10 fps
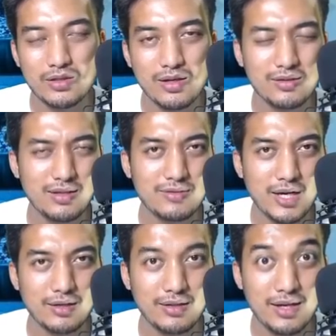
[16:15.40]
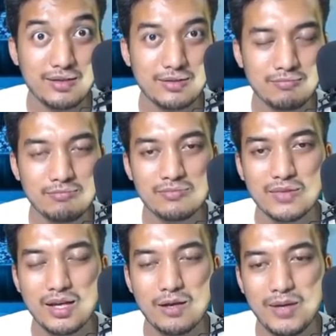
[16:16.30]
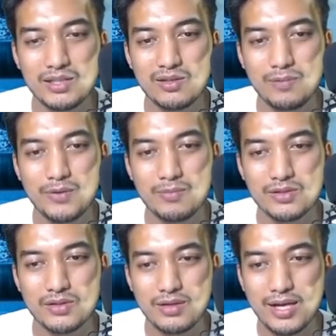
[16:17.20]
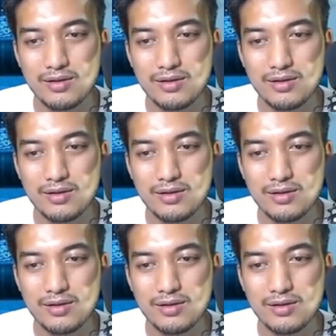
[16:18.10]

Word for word: hunt the dragon yes mm, I'm actually pretty much good at